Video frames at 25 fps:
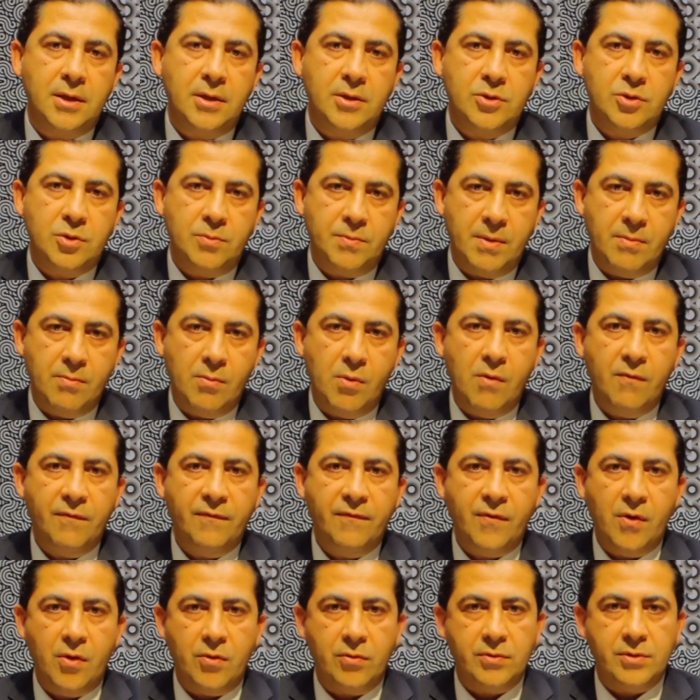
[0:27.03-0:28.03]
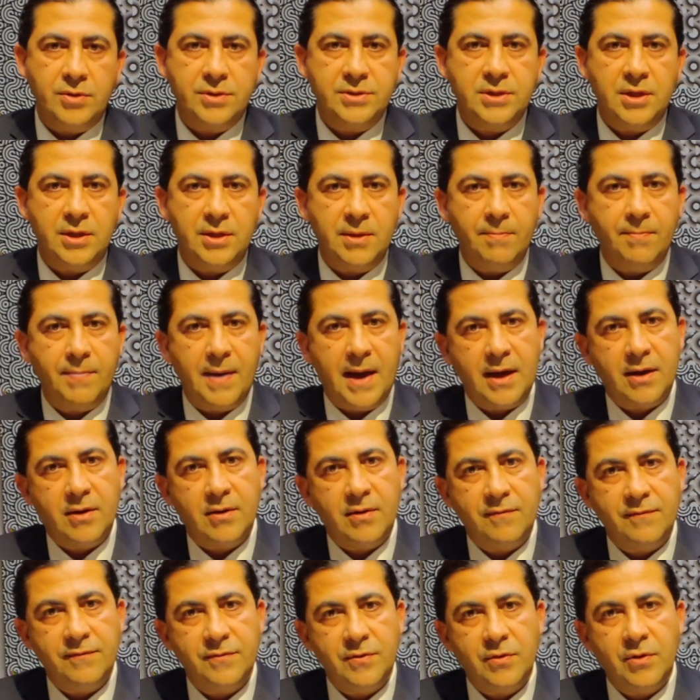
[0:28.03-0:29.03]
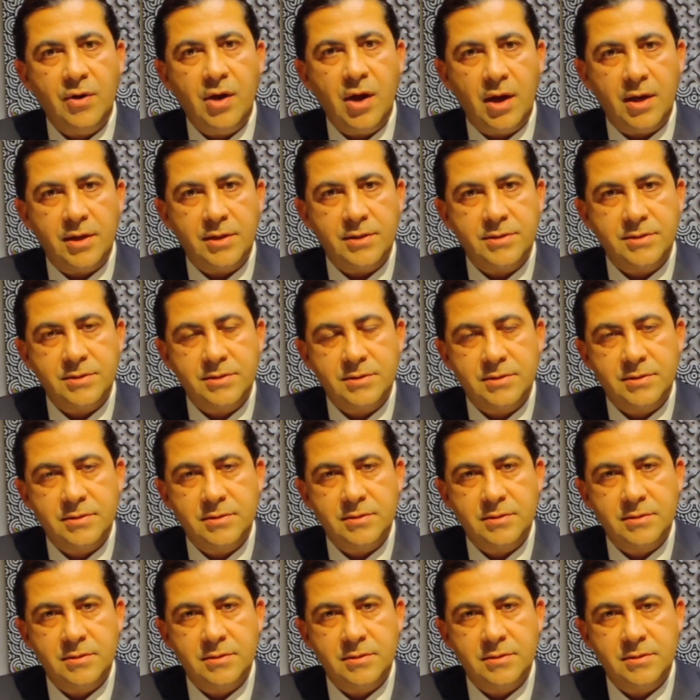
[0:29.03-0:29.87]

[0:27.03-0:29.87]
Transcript: to be more focused on the back of your eyes.